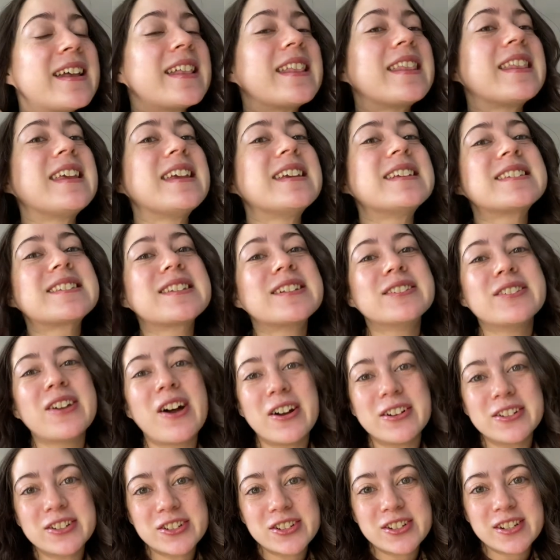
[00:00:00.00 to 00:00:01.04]
These
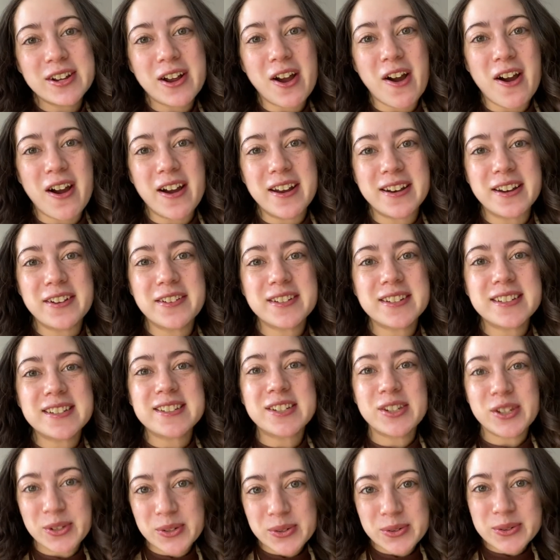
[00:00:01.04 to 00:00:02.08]
launched on
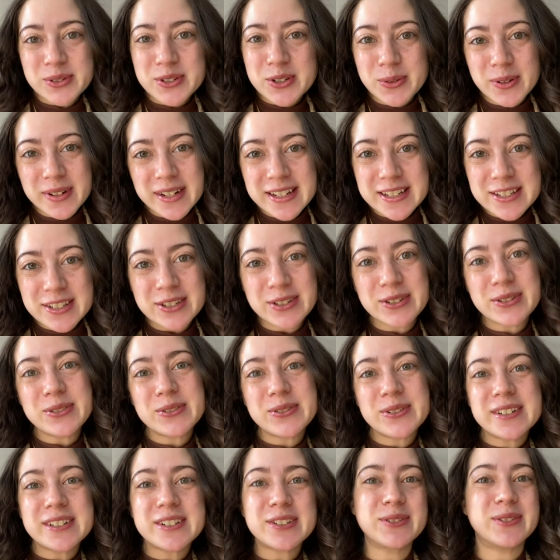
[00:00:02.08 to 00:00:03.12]

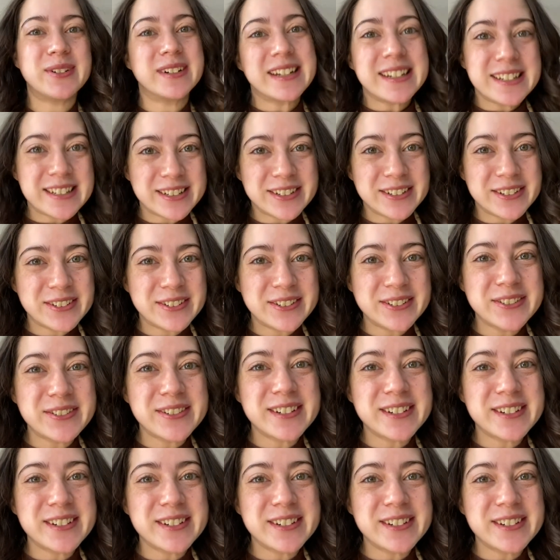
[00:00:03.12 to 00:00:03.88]
2/22/22,